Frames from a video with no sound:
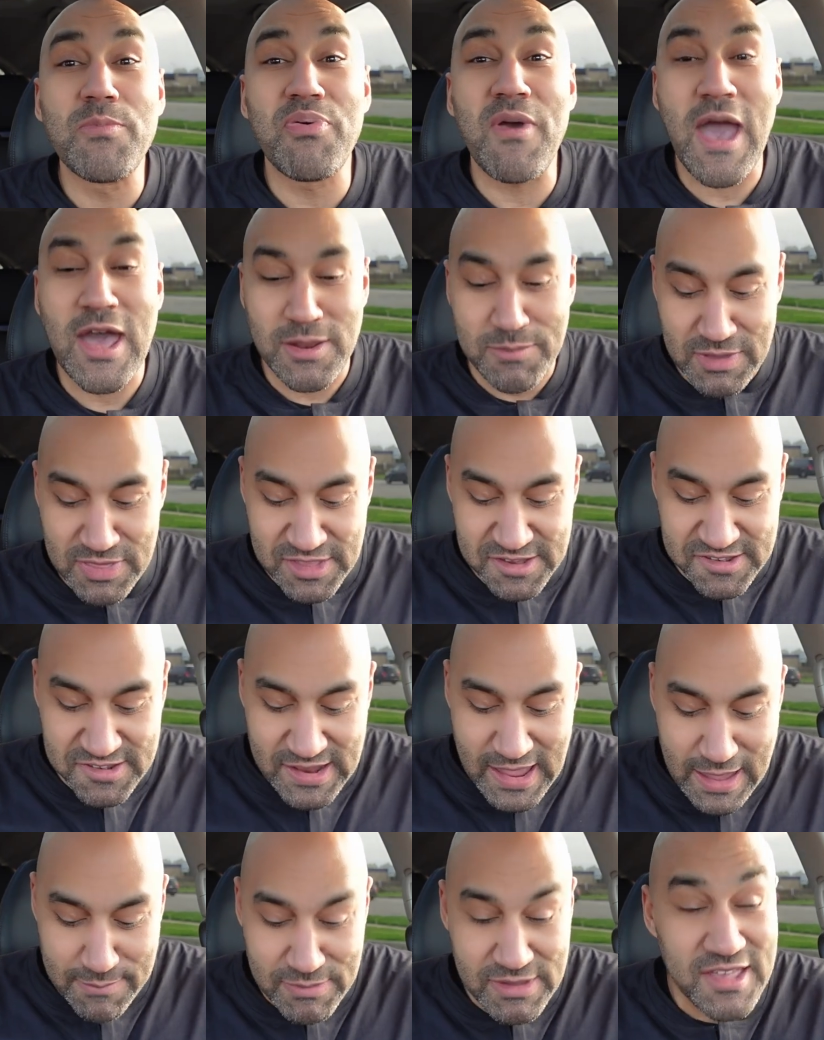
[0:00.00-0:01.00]
proud of me this
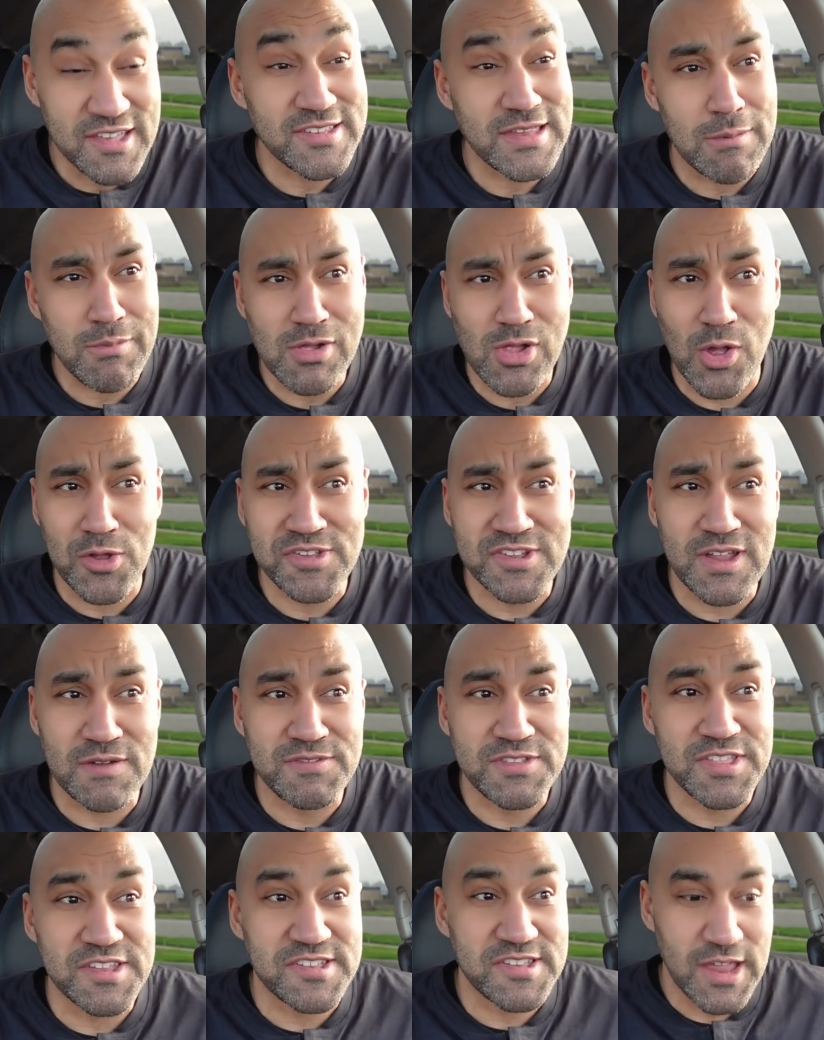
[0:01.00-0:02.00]
time because I'm close
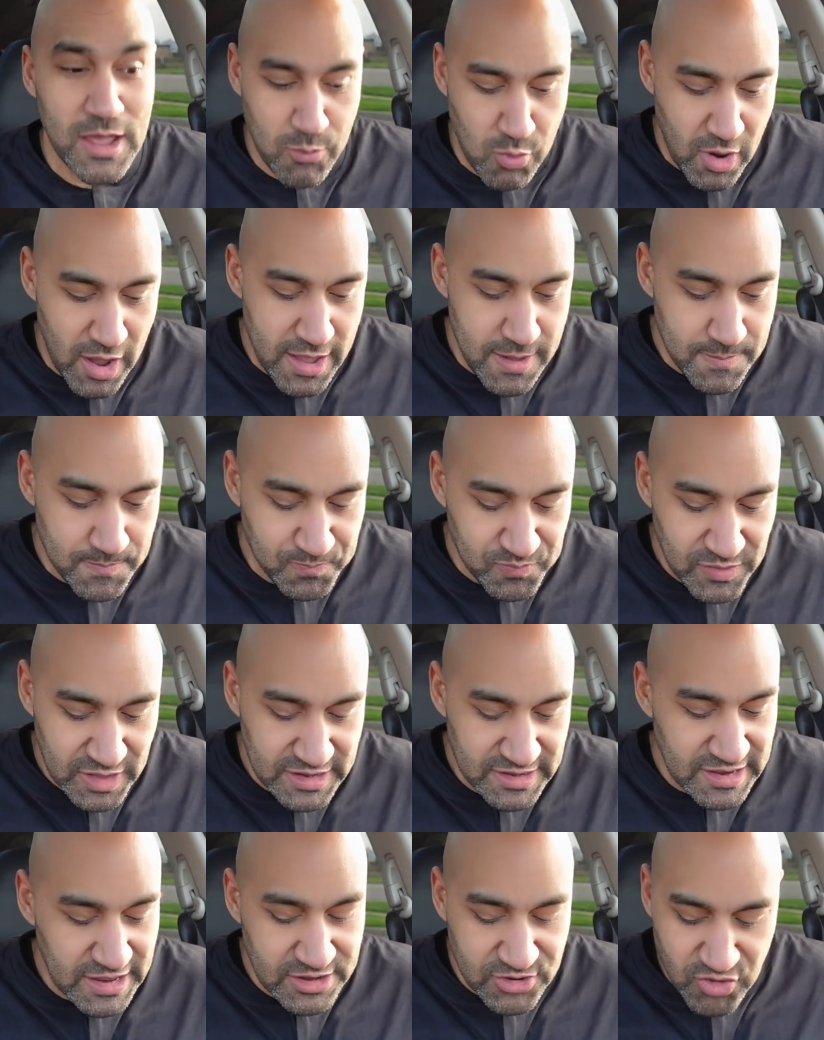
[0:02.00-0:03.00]
enough to the Subway.
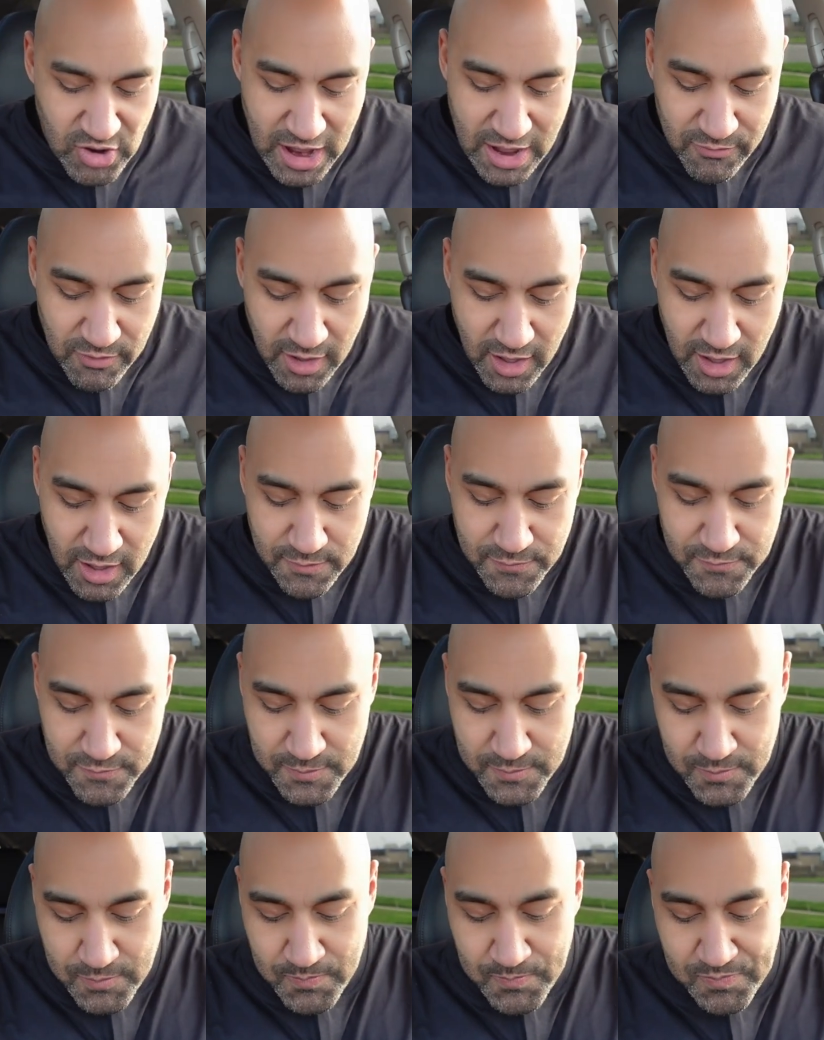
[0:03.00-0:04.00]
Didn't drive
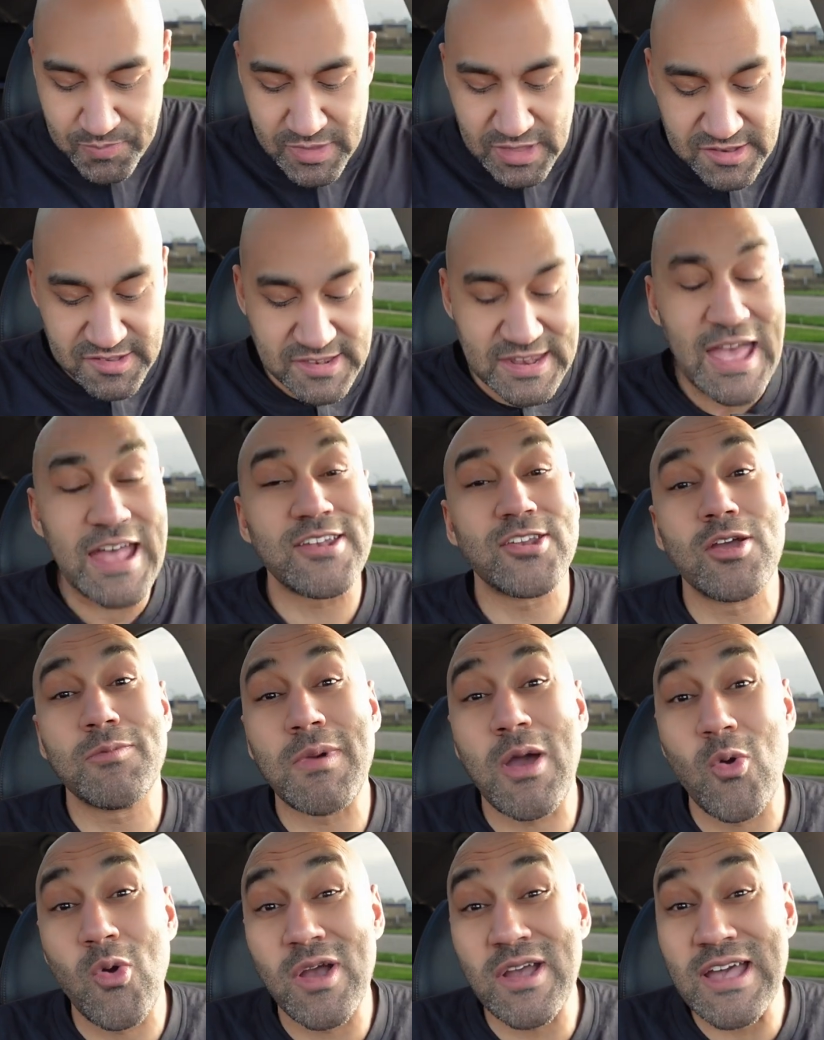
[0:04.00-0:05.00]
off. It's not during
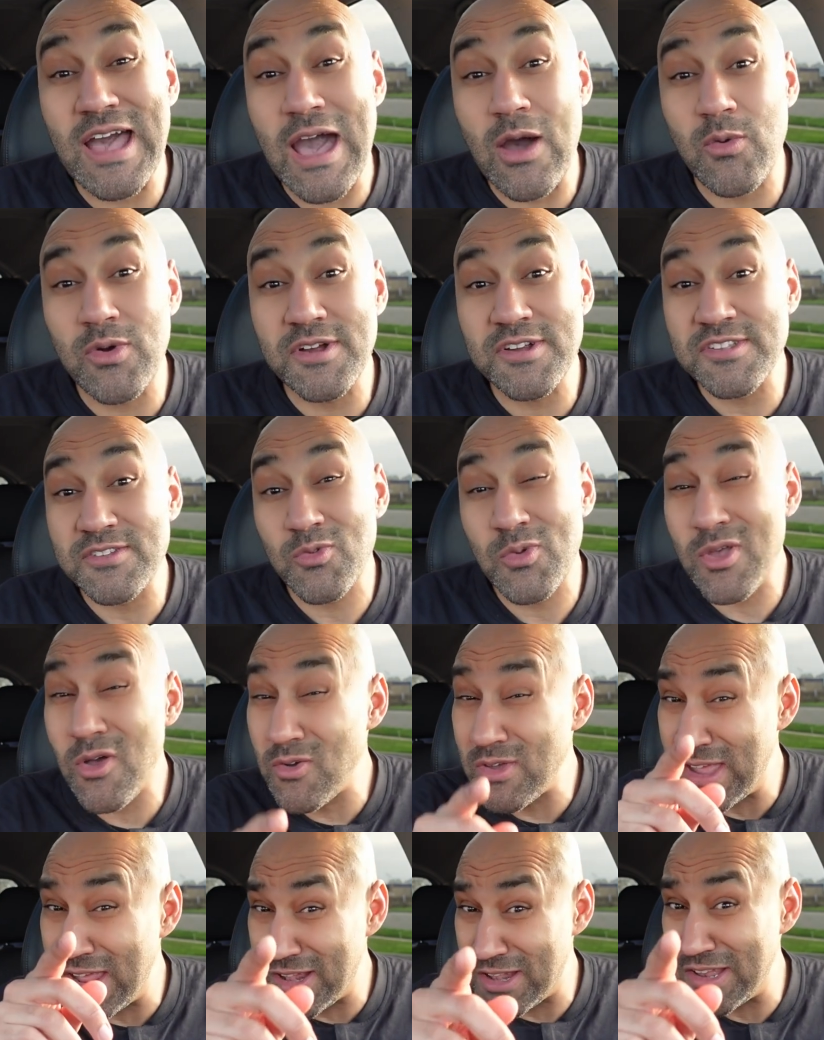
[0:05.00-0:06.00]
my work hours. We
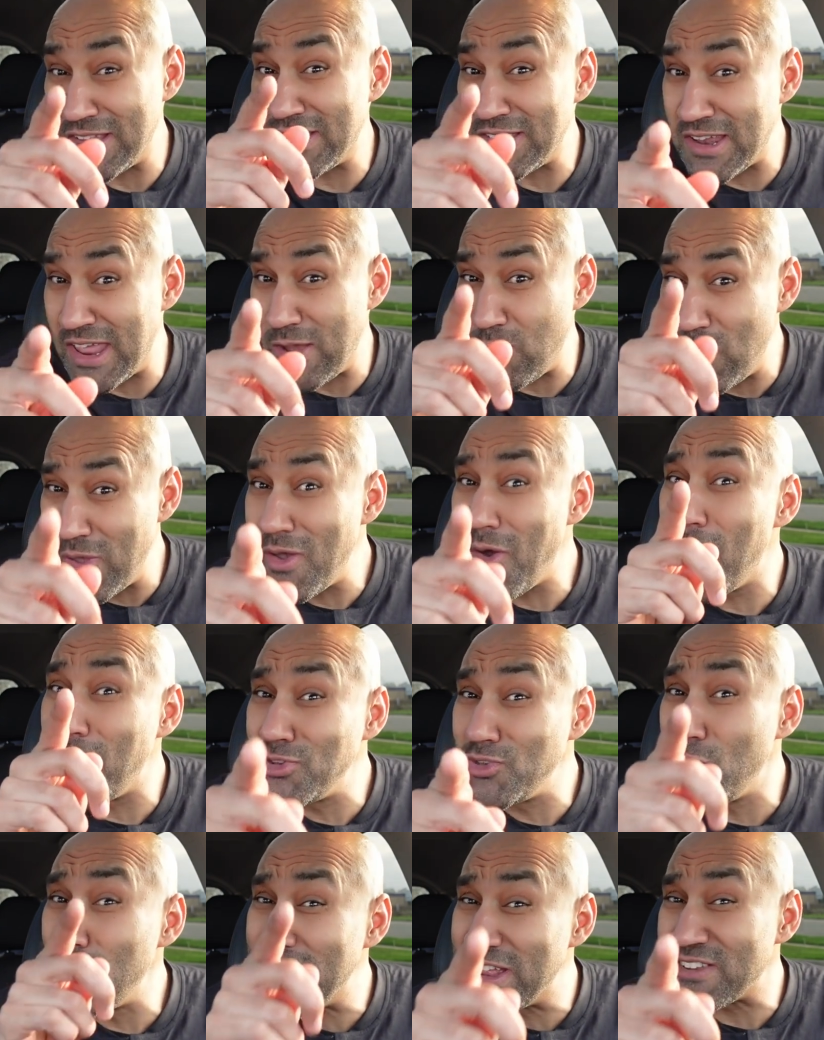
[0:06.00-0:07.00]
gonna get the steak. We
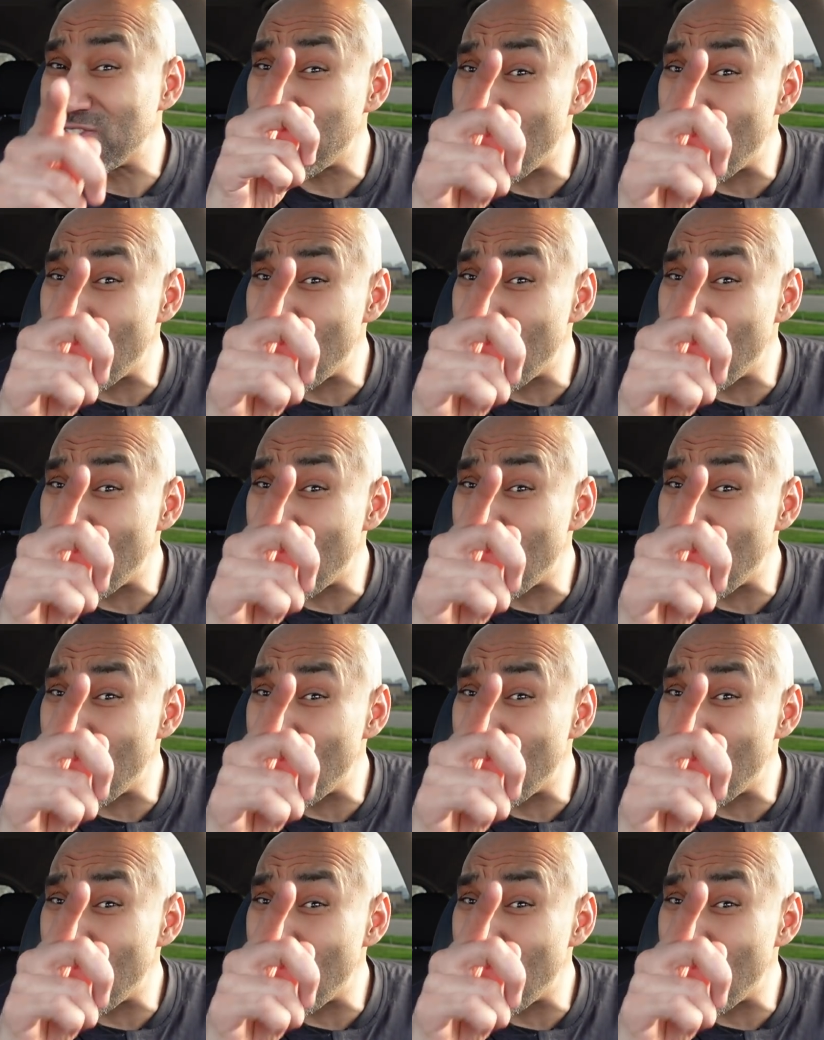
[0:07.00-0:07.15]
gonna do this